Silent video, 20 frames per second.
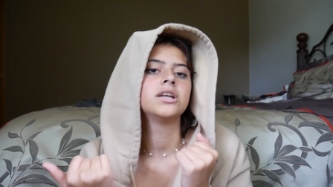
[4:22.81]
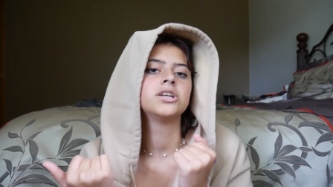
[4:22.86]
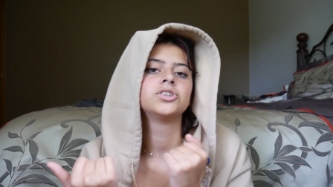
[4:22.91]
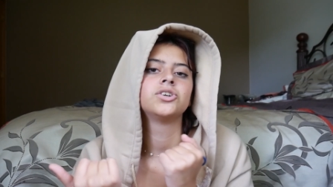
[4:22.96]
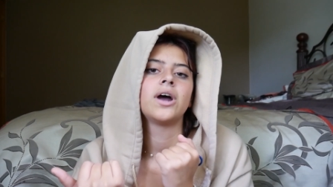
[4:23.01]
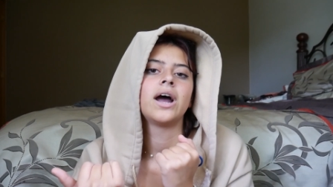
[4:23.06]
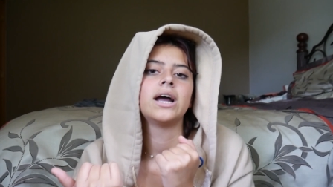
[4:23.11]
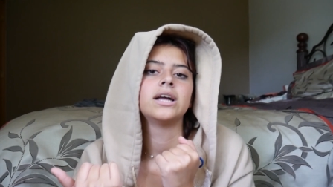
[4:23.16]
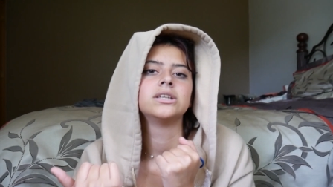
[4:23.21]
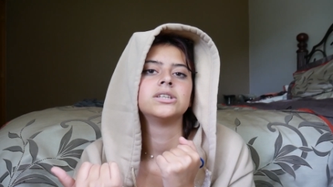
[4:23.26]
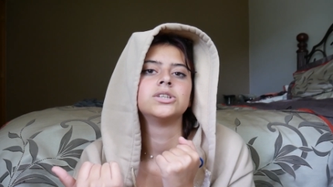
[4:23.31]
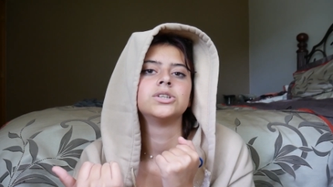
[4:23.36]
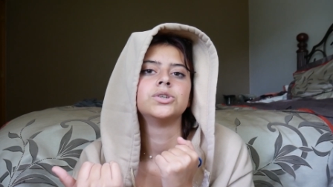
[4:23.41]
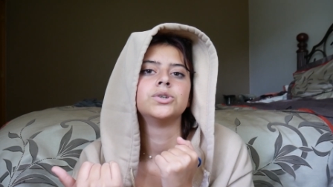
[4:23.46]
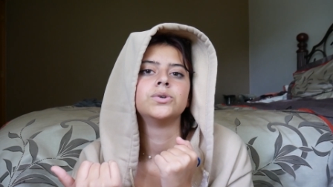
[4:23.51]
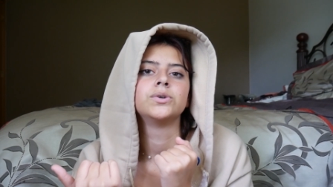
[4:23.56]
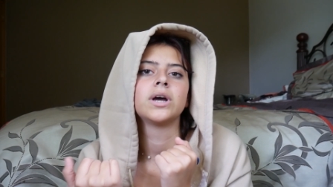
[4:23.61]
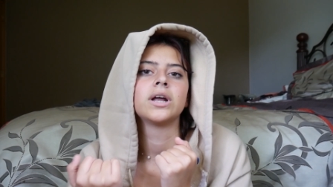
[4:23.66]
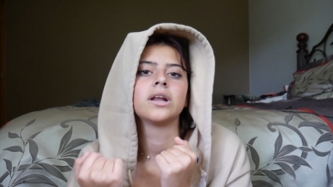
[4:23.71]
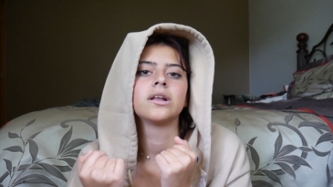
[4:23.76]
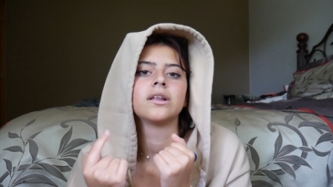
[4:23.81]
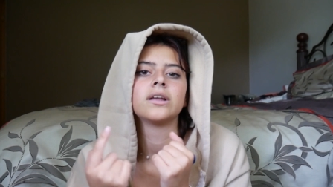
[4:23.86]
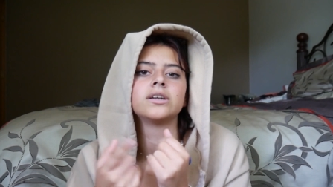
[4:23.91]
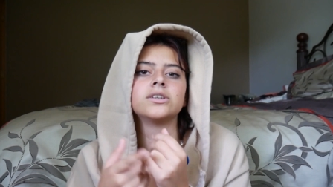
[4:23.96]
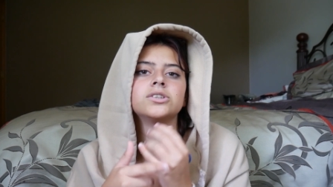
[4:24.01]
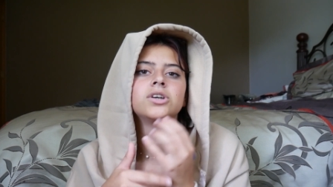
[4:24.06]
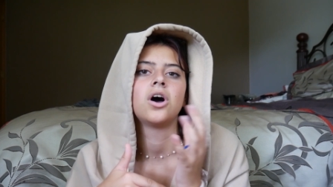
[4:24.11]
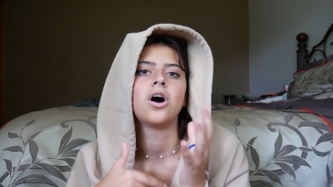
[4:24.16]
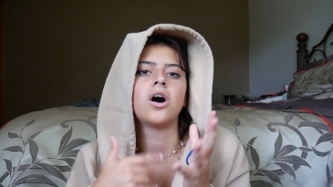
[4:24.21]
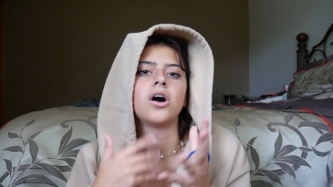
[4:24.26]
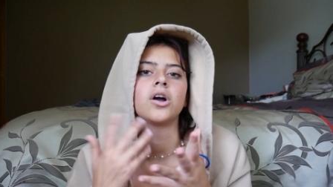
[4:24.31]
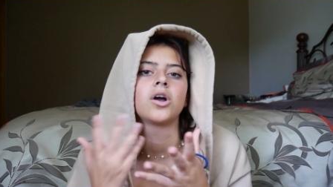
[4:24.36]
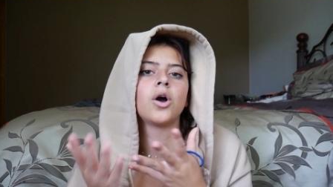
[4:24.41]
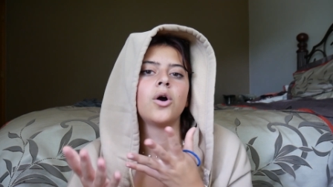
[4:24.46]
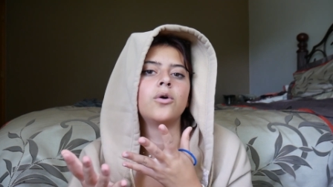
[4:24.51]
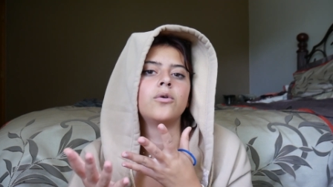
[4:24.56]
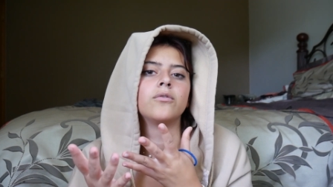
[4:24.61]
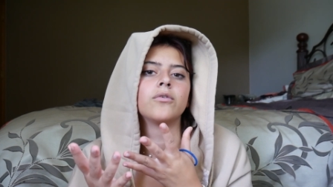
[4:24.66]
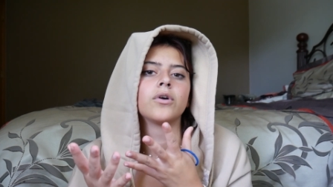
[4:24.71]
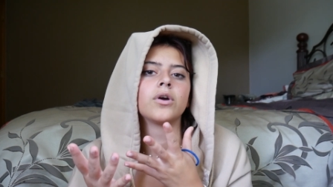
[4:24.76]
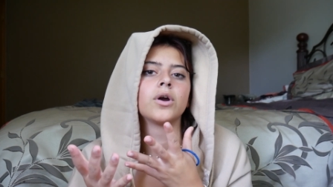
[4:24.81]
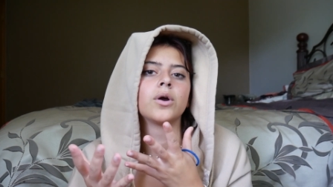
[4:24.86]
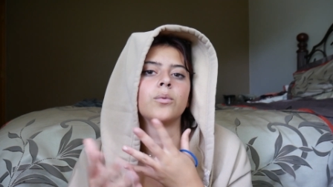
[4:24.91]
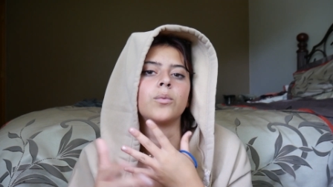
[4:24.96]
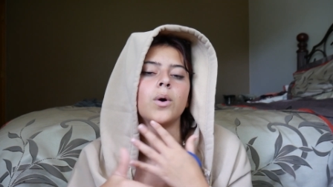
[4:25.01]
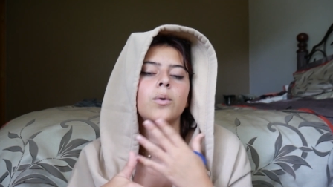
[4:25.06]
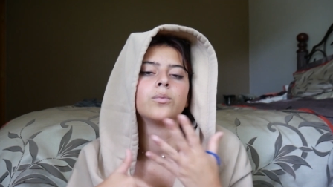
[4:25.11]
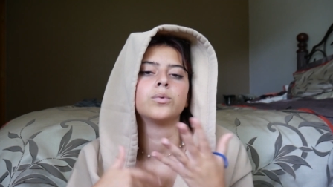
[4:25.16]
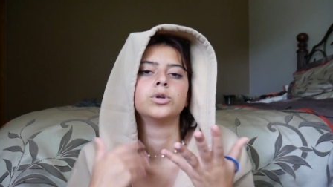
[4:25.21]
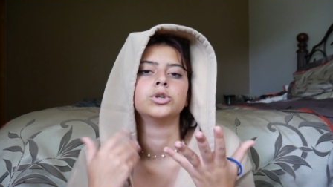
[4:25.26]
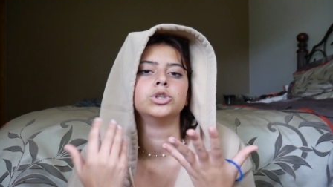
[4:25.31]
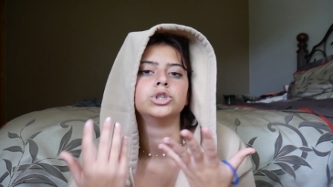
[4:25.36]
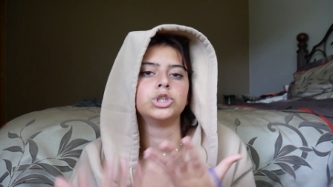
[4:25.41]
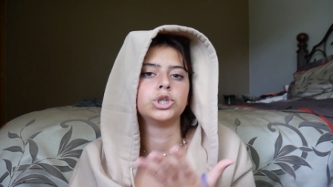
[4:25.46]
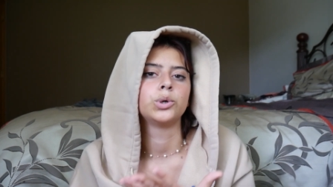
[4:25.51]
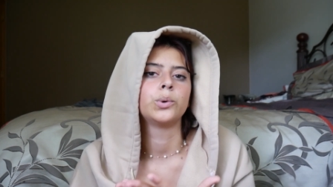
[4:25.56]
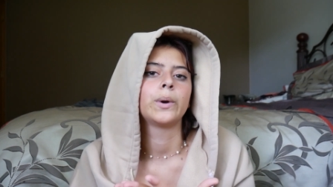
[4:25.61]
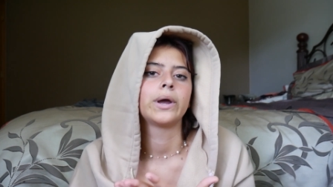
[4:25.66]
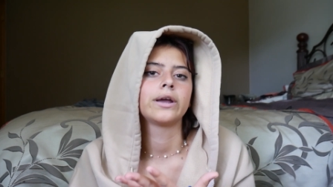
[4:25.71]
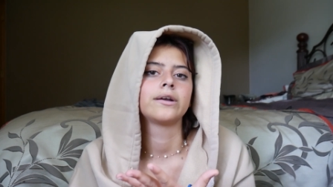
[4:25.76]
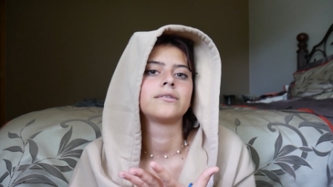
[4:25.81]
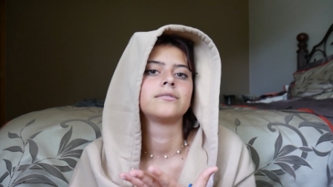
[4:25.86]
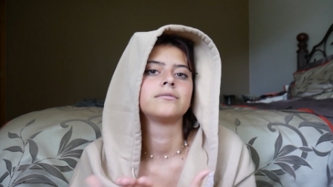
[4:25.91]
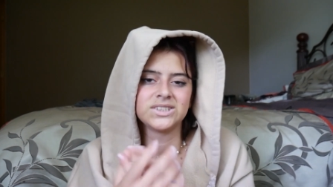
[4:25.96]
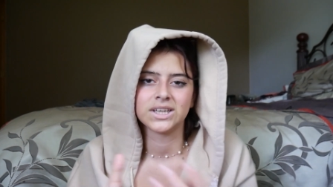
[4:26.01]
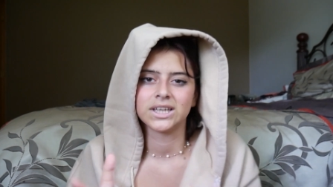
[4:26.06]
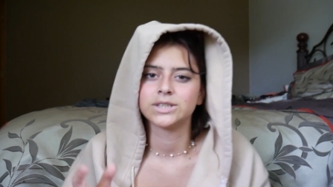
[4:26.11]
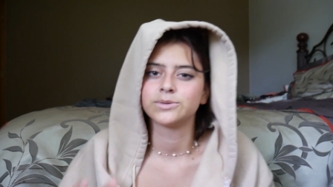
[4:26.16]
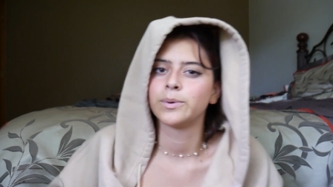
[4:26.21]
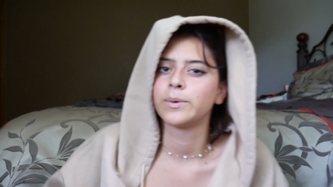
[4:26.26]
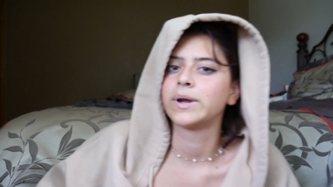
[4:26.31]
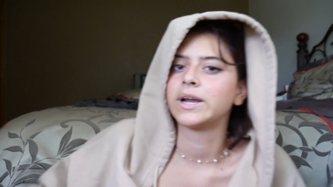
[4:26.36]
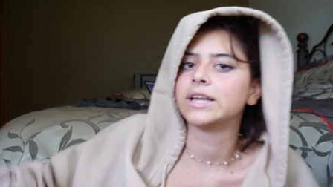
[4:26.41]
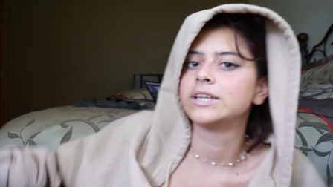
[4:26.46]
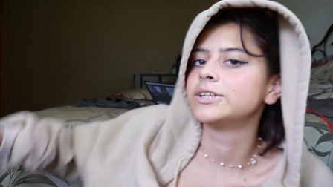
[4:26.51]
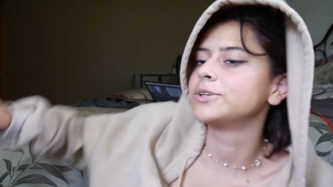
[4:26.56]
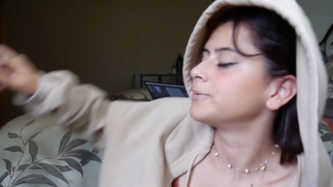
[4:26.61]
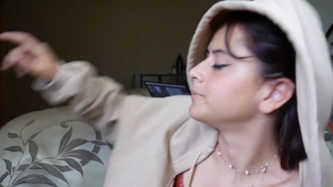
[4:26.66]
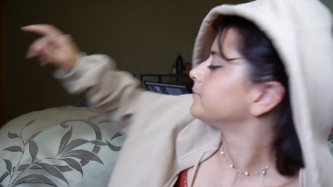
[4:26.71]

gonna try to kind of like talk over what we're doing. So that's what we're gonna do.